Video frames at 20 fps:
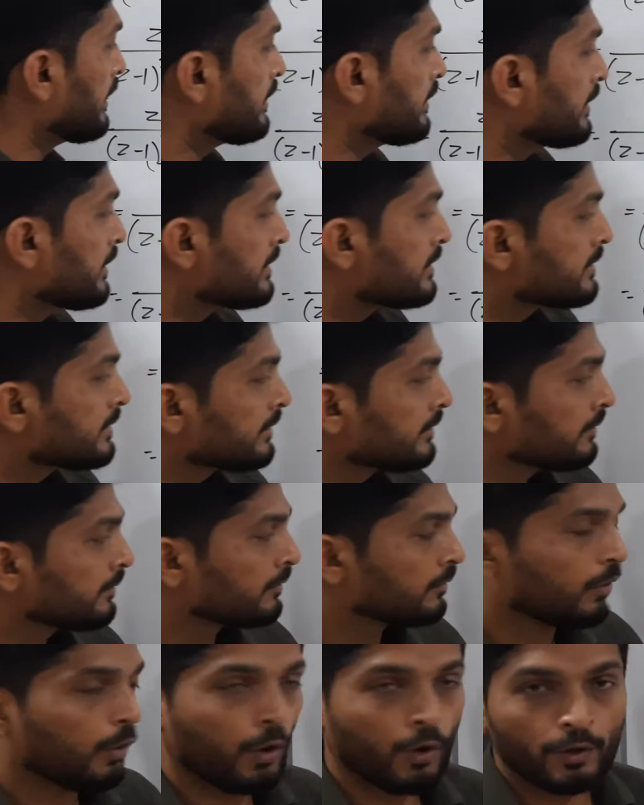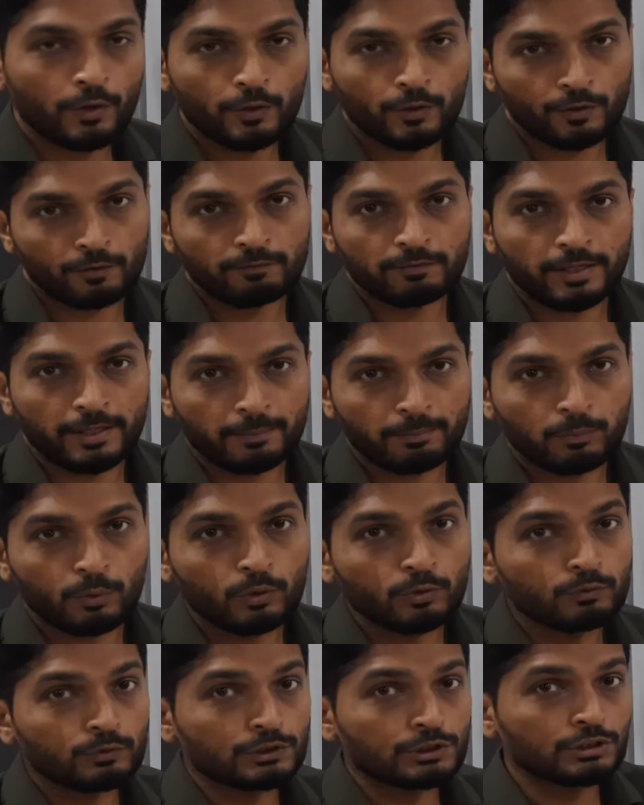N is a order of that
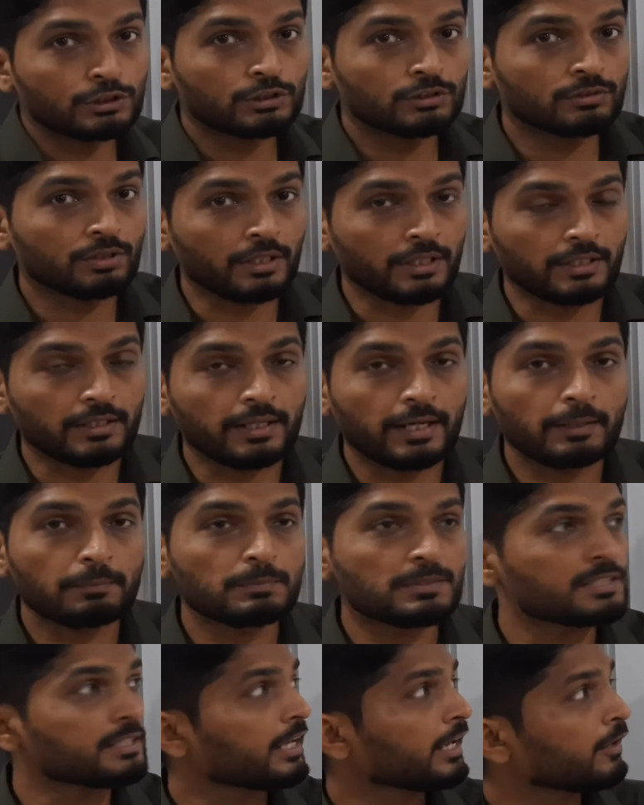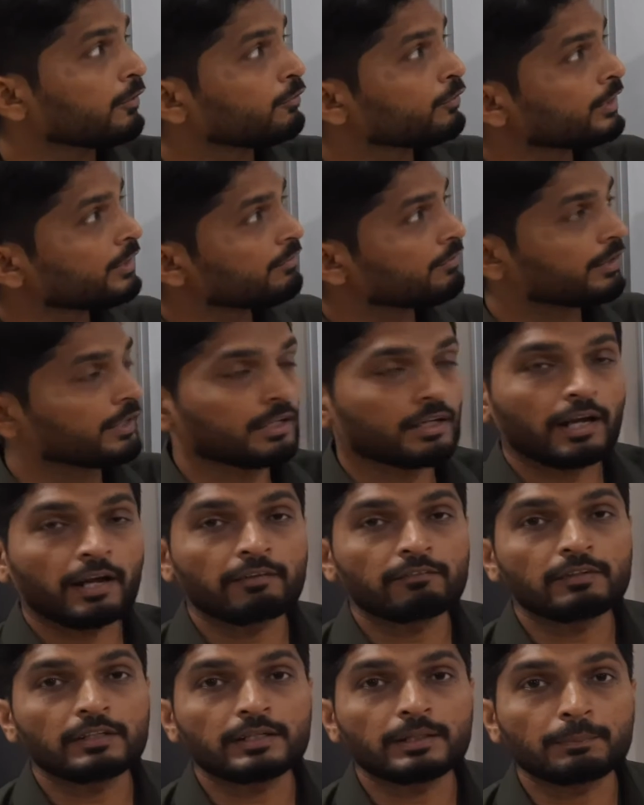pole, which is 3. That means everywhere
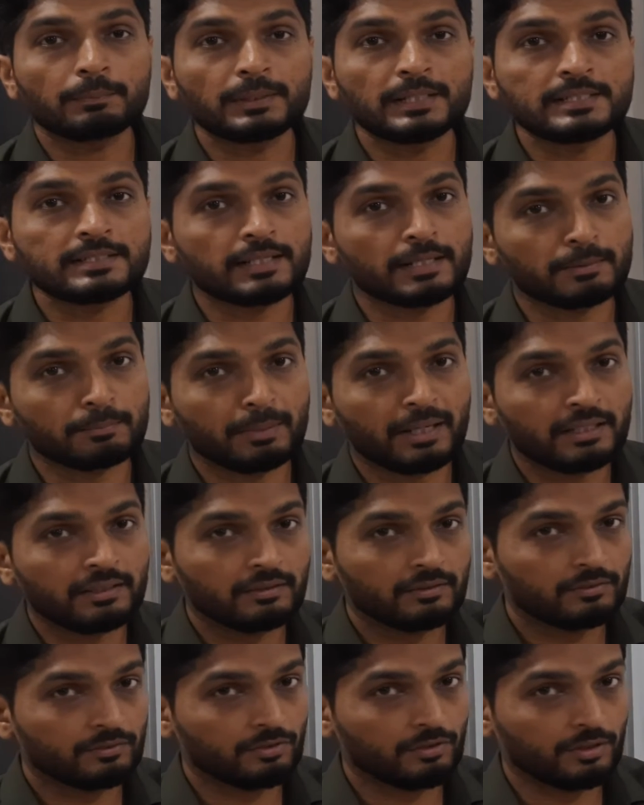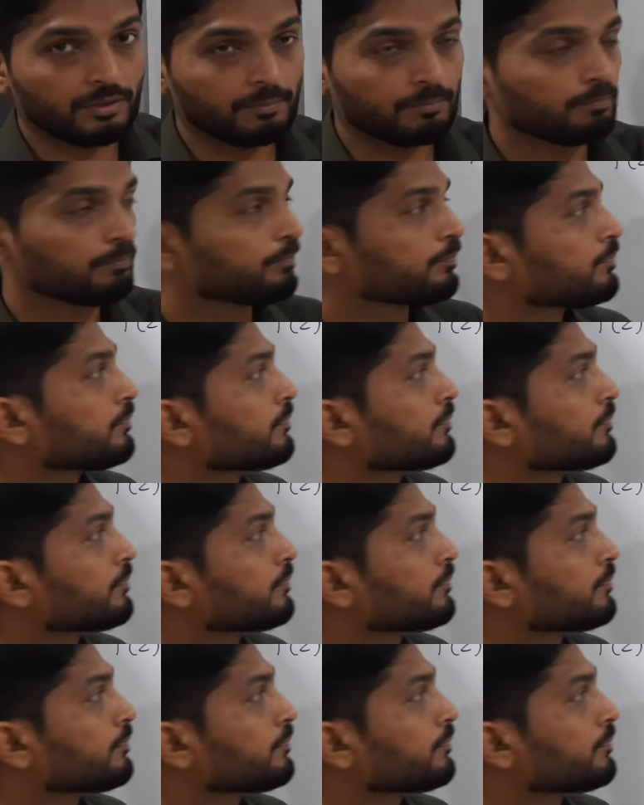I will replace n by 3.